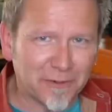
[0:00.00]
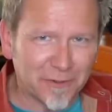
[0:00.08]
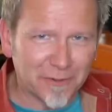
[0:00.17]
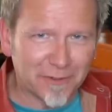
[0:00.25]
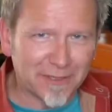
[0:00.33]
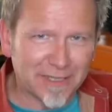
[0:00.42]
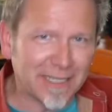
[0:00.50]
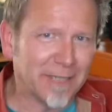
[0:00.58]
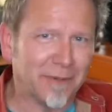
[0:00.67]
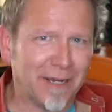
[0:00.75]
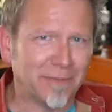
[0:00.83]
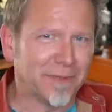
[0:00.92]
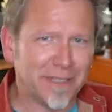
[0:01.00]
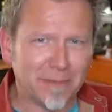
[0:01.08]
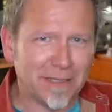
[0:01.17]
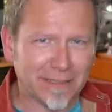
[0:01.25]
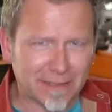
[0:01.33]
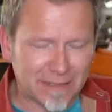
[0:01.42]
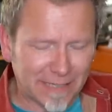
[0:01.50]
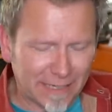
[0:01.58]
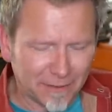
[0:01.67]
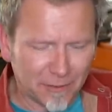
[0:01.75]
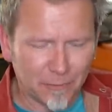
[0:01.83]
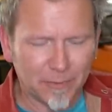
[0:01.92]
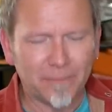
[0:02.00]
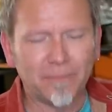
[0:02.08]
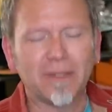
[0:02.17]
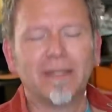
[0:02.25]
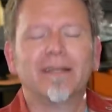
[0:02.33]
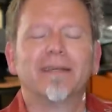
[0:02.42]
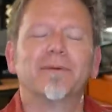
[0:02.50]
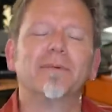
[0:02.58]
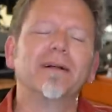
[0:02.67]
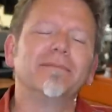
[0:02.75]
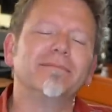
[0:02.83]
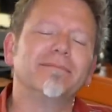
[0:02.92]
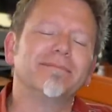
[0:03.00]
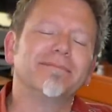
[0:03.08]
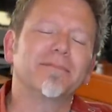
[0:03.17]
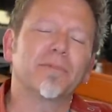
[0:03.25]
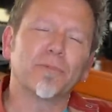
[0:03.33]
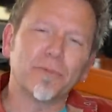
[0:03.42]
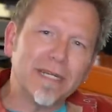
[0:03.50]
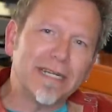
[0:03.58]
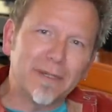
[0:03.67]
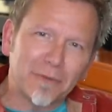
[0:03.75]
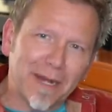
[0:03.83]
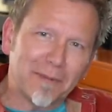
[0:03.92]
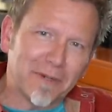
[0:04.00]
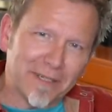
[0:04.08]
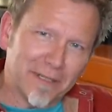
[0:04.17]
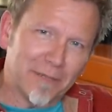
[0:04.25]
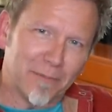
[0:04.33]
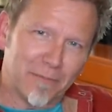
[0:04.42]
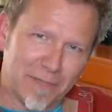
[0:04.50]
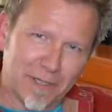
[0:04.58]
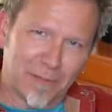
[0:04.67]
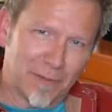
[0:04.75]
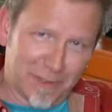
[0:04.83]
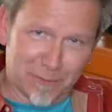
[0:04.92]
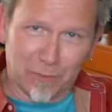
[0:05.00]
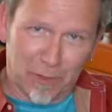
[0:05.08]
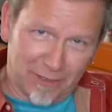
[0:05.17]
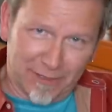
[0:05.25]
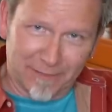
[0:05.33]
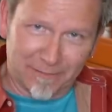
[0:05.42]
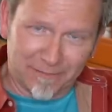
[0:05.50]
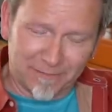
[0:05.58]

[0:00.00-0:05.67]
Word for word: in New York City. Why would he be at the Stanhope? Well, reading Robert Hil Hilburn's book,